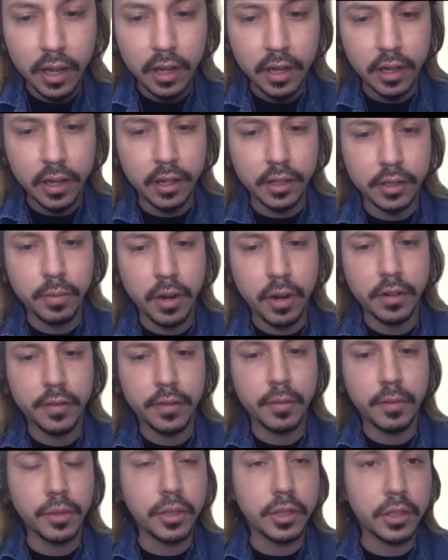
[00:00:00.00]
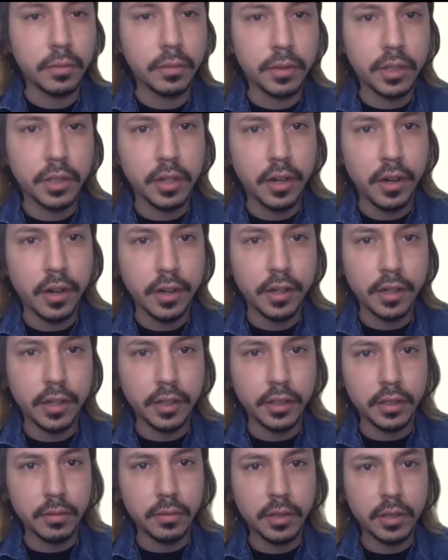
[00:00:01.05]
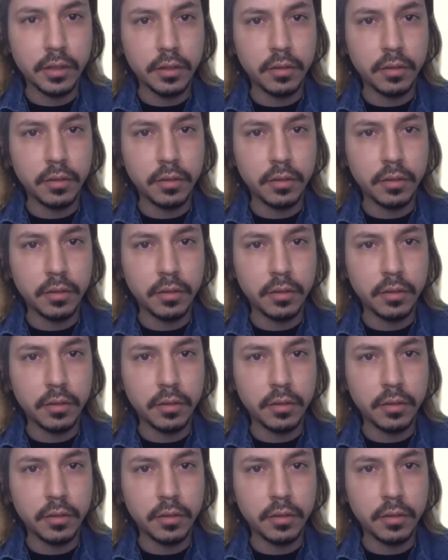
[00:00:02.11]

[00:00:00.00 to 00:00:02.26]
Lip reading: as part of the museum's current exhibit,